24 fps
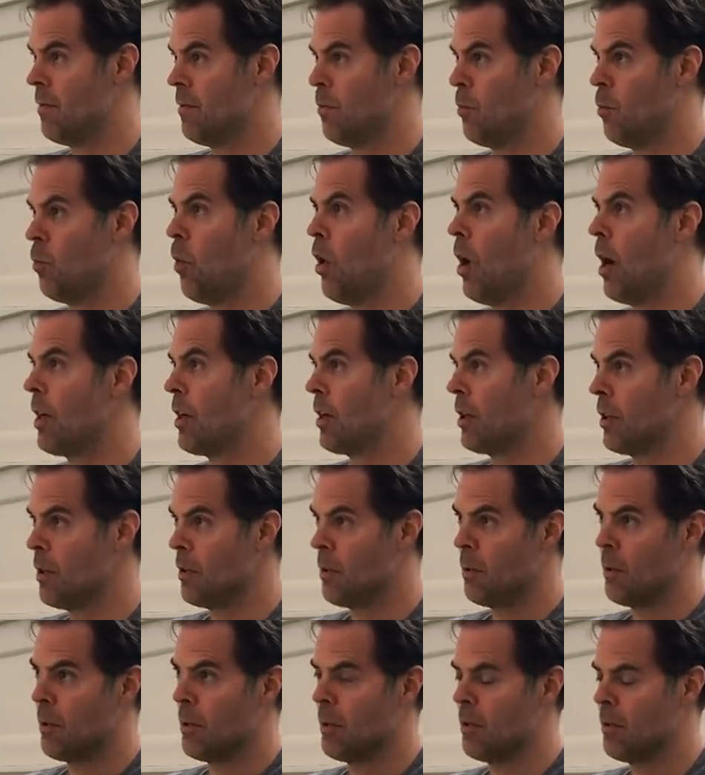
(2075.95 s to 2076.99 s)
water
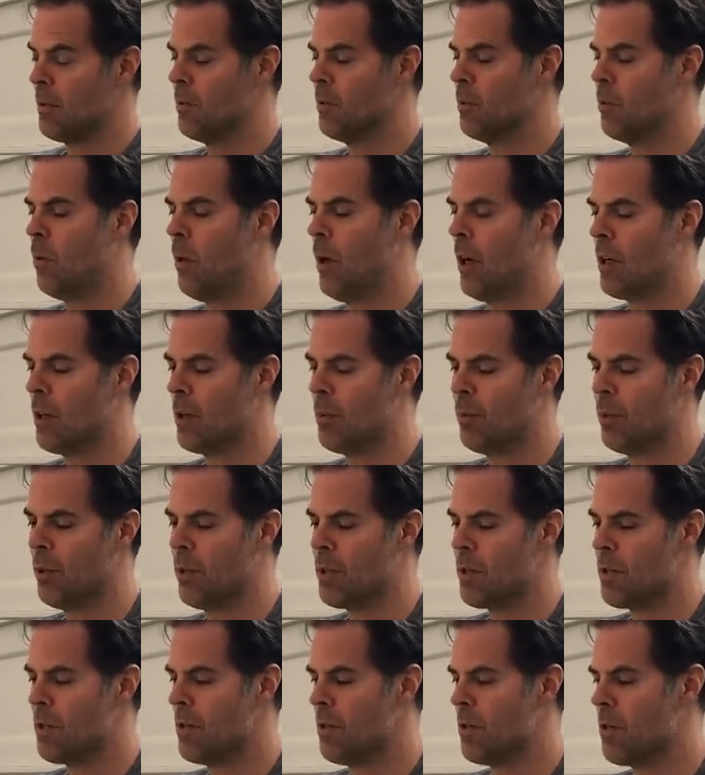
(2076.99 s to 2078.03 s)
or water
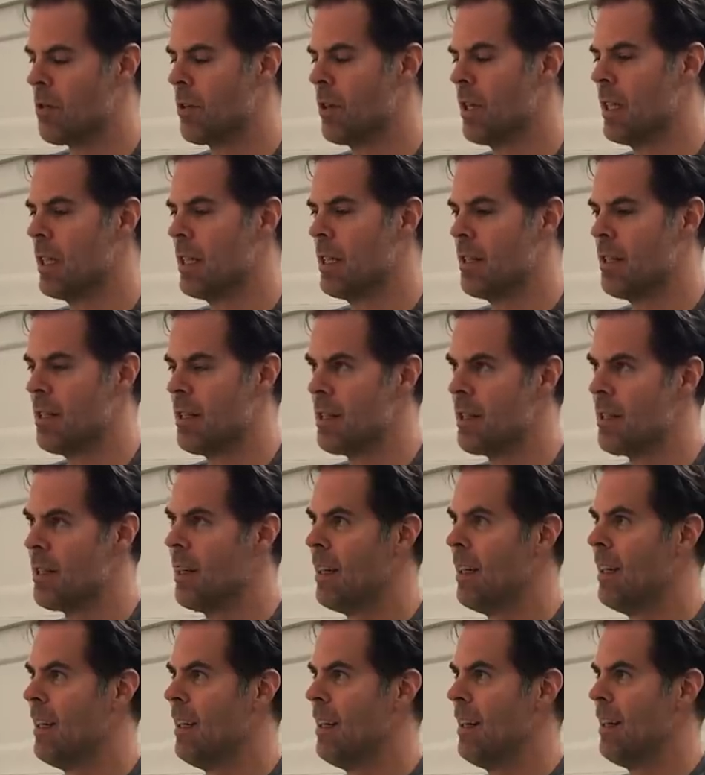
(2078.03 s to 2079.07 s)
plus nutrients
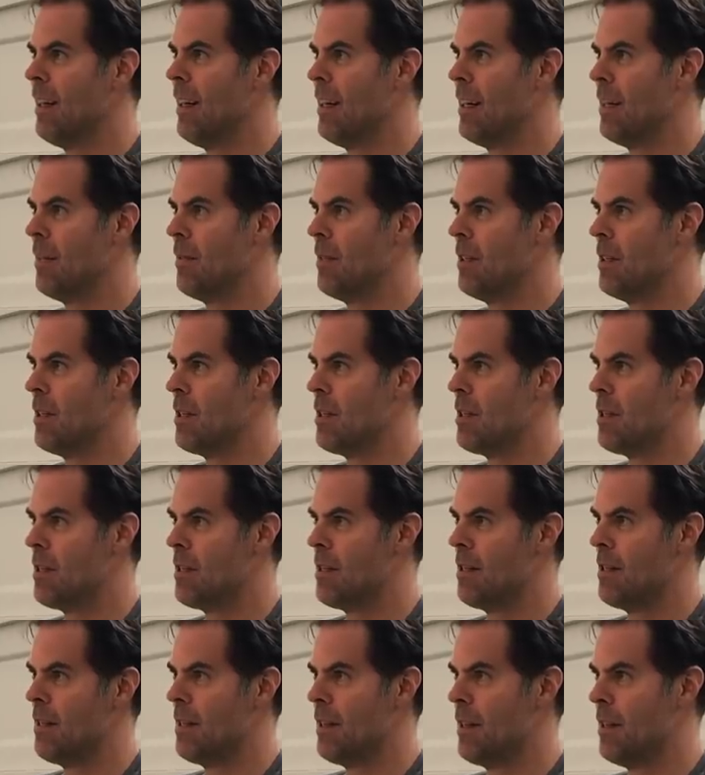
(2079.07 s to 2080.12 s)
and if
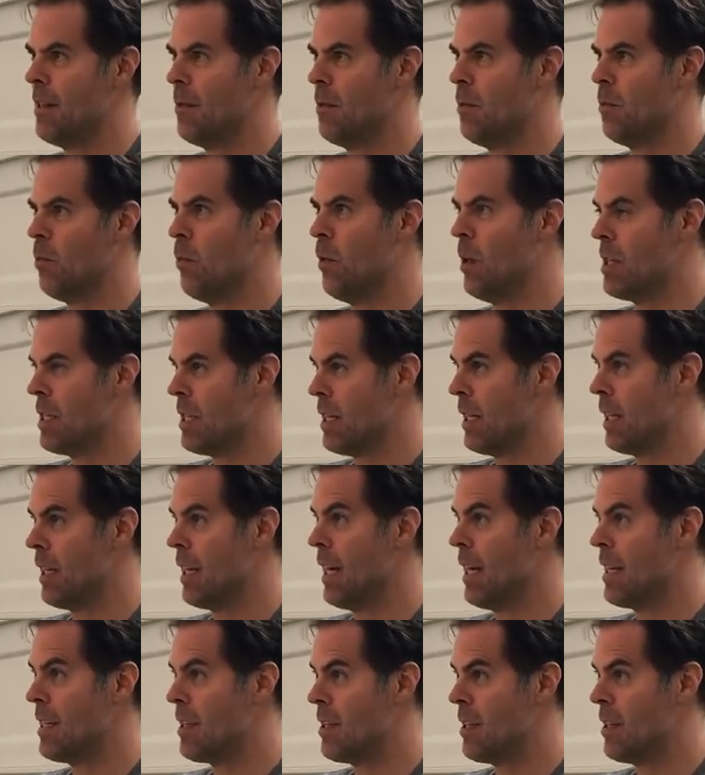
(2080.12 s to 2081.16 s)
it's you know once it
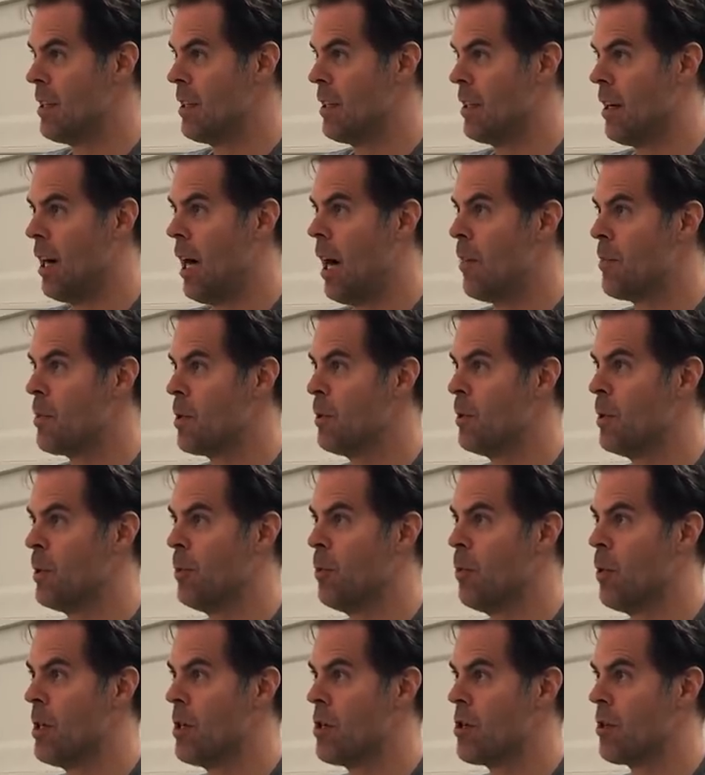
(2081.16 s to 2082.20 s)
gets to the optimal
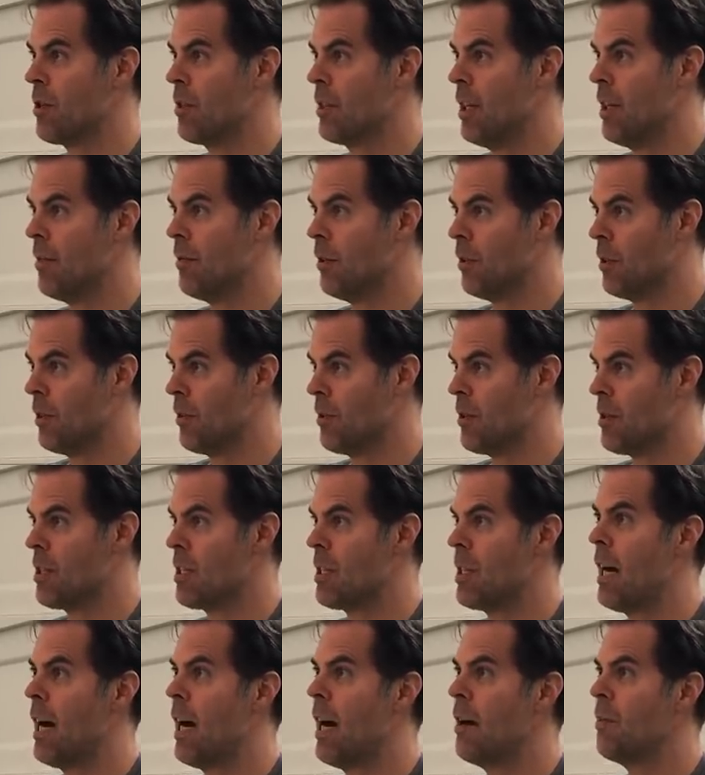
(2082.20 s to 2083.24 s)
moisture level it'll
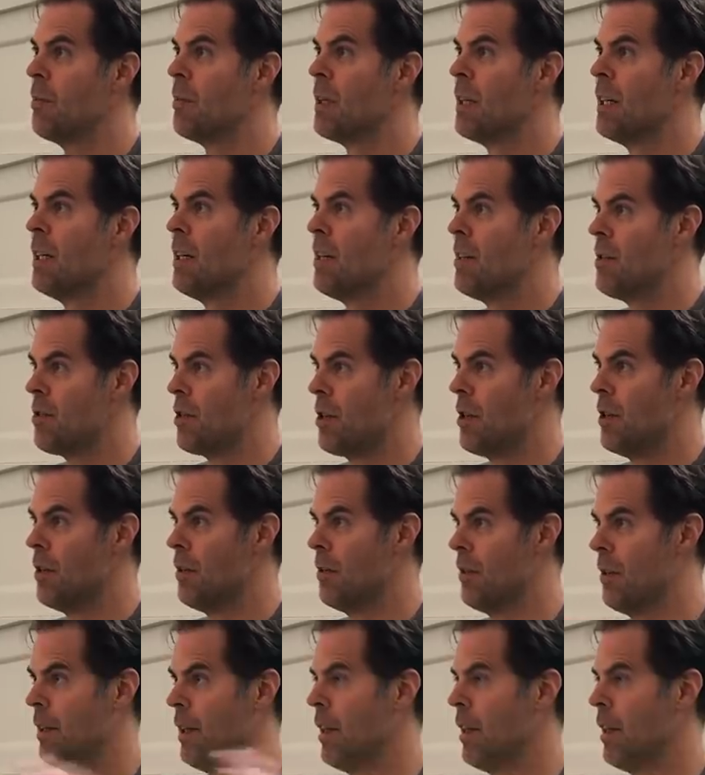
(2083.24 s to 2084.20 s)
stop so hmm.